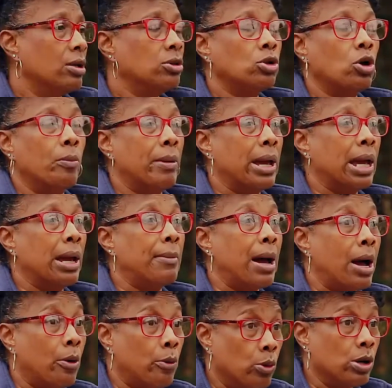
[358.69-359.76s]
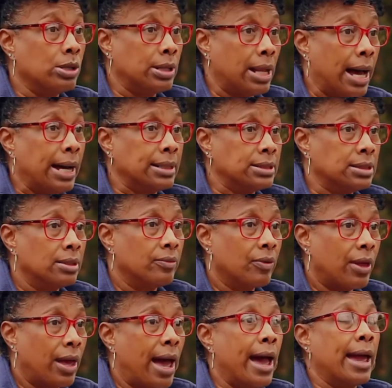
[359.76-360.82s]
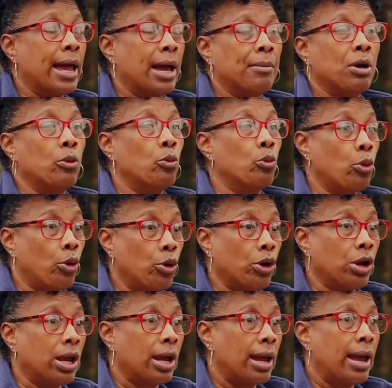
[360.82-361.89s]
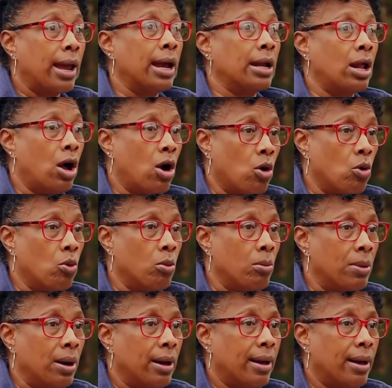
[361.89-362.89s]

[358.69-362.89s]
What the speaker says: No, ma'am, I will not. I am a work at home